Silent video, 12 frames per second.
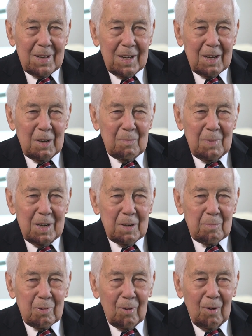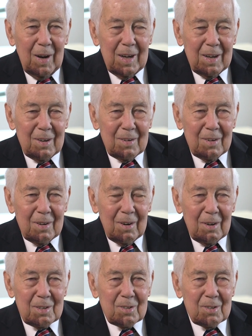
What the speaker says: they could be deployed in all